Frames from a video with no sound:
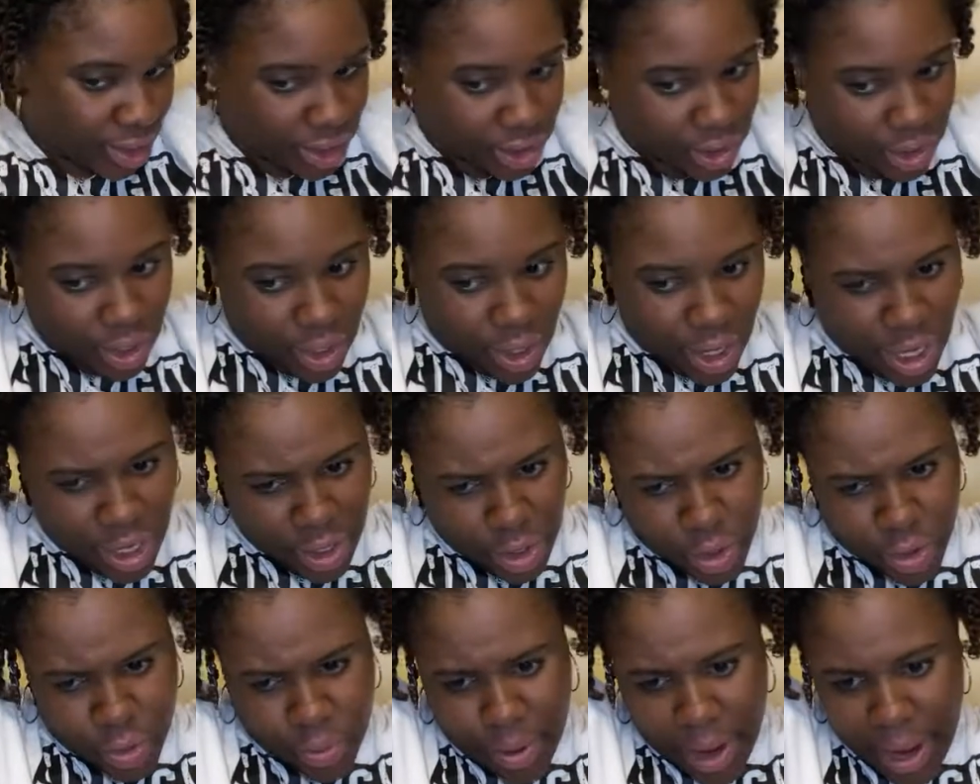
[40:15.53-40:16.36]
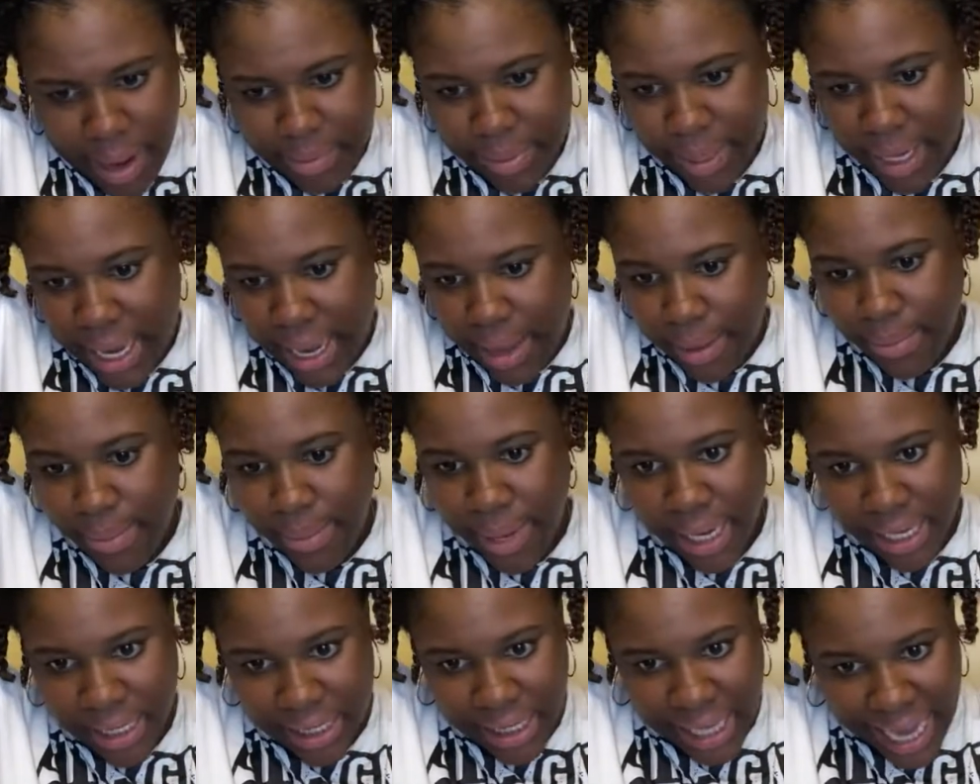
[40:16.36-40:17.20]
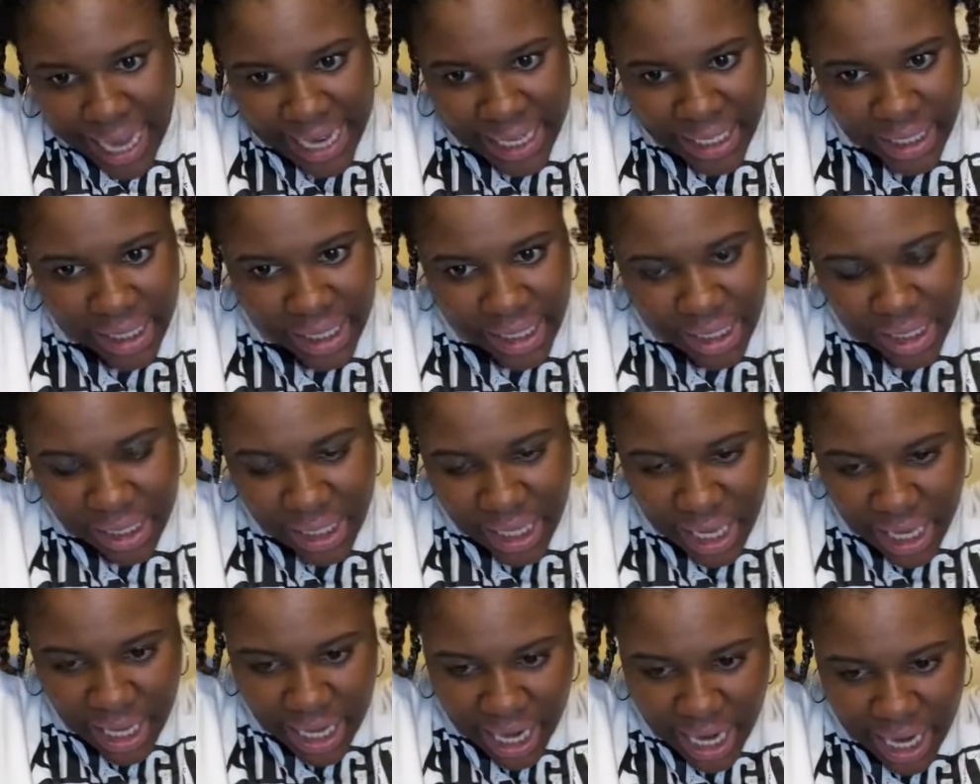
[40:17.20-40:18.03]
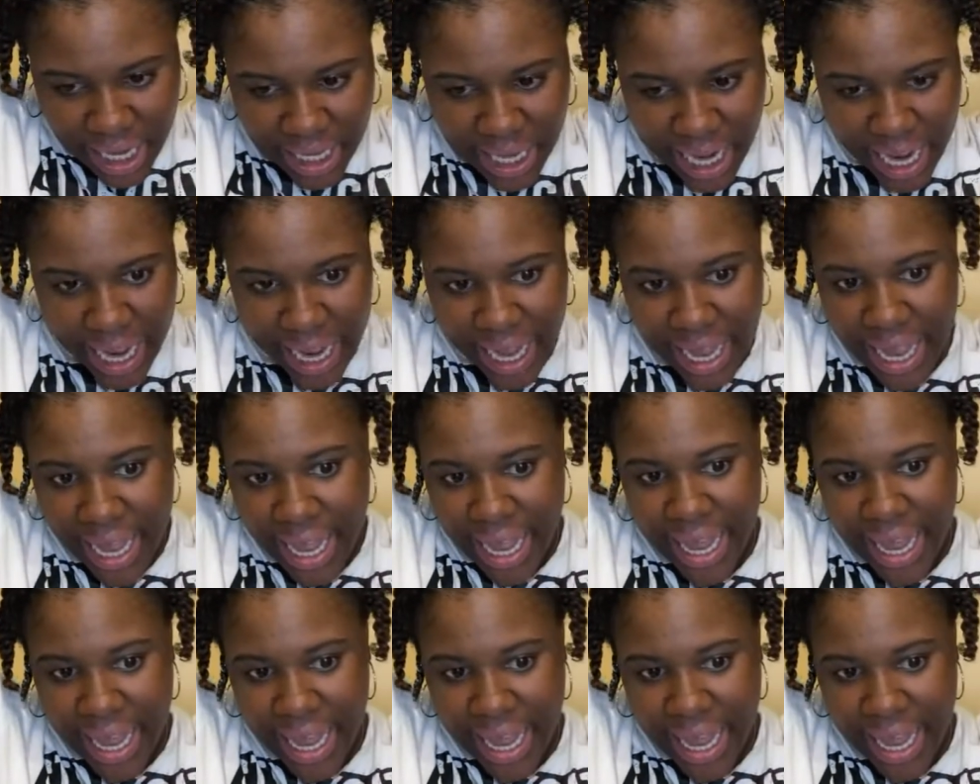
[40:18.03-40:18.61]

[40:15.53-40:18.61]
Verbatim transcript: So you probably had missed. I had just said that like